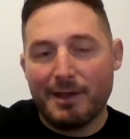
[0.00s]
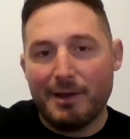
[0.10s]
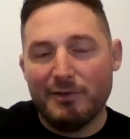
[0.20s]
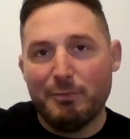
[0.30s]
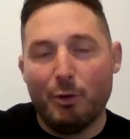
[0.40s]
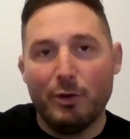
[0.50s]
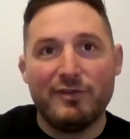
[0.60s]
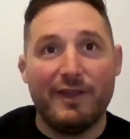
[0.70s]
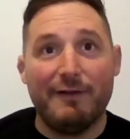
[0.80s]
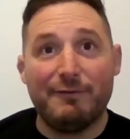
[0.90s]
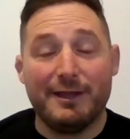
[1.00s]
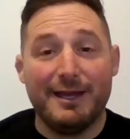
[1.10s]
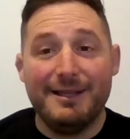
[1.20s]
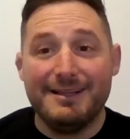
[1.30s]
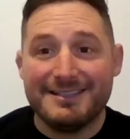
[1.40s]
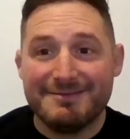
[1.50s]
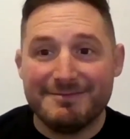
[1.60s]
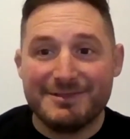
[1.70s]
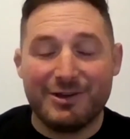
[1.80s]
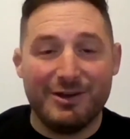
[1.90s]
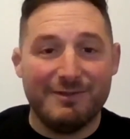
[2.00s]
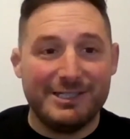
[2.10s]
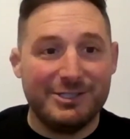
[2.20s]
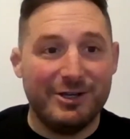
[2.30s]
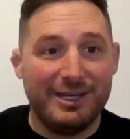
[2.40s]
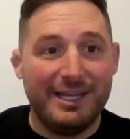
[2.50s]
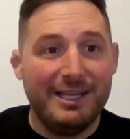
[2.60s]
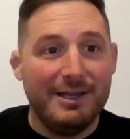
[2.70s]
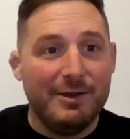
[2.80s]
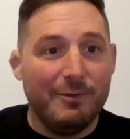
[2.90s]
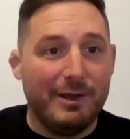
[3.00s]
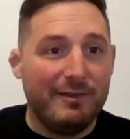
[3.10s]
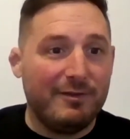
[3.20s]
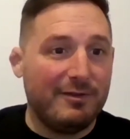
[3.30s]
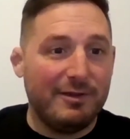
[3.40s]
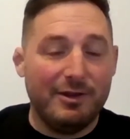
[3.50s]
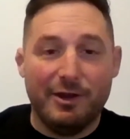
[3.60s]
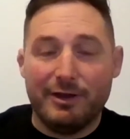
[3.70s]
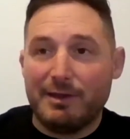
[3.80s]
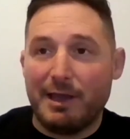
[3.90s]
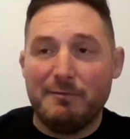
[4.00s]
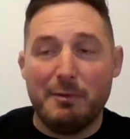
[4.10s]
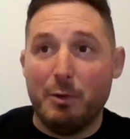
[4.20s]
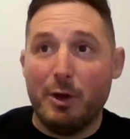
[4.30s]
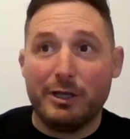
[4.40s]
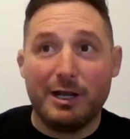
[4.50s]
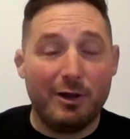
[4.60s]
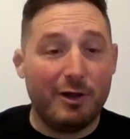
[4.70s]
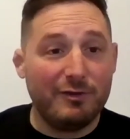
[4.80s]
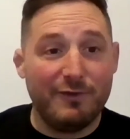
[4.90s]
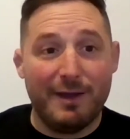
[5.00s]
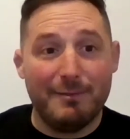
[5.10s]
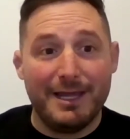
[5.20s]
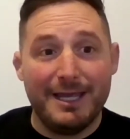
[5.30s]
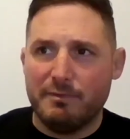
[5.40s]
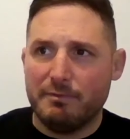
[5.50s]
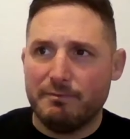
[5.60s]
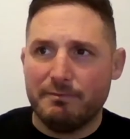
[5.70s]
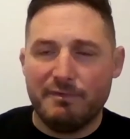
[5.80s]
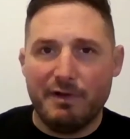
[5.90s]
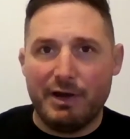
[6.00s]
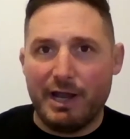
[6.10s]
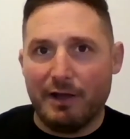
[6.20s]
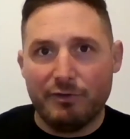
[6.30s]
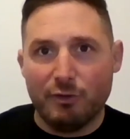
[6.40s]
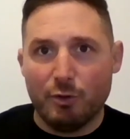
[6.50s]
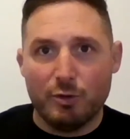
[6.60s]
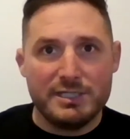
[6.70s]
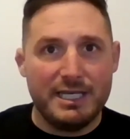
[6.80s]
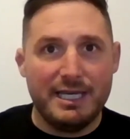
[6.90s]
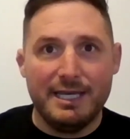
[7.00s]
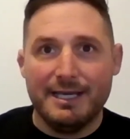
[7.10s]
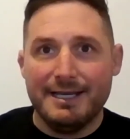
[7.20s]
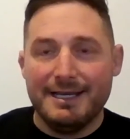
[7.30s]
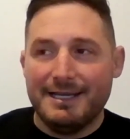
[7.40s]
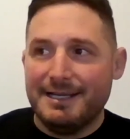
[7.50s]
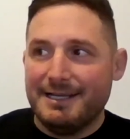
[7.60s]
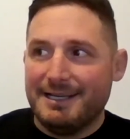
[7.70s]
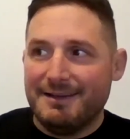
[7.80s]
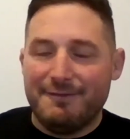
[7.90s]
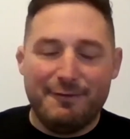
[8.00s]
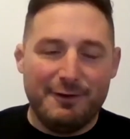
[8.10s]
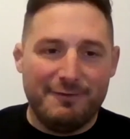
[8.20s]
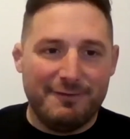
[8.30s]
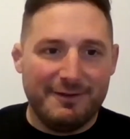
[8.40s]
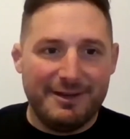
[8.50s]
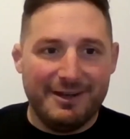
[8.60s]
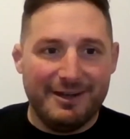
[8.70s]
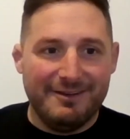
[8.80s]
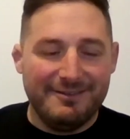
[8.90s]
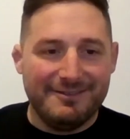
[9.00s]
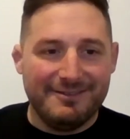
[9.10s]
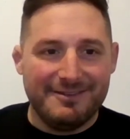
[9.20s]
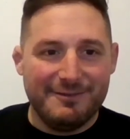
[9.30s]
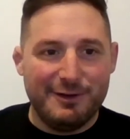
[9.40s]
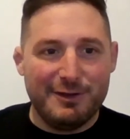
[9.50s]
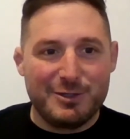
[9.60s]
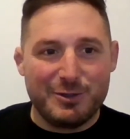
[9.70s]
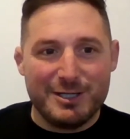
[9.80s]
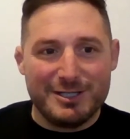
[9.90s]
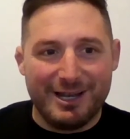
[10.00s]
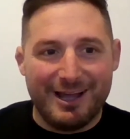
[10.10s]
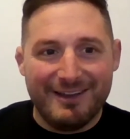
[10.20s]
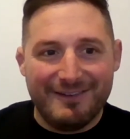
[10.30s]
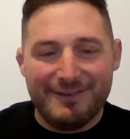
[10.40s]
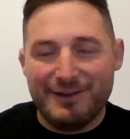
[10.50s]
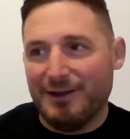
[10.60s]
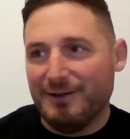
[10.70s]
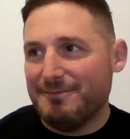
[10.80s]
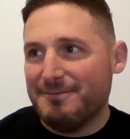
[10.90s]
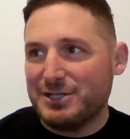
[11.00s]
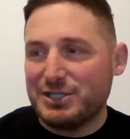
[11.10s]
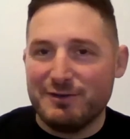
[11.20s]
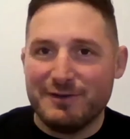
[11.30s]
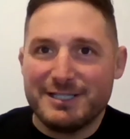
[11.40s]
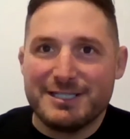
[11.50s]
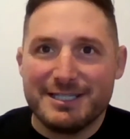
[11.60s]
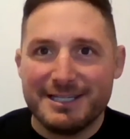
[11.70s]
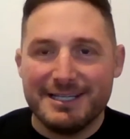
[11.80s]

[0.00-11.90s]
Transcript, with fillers: I was born in South Africa, started my journey. Went, you know, came from a working class family, very outdoorsy, full of you know full of the joys of life, you know, mischievous.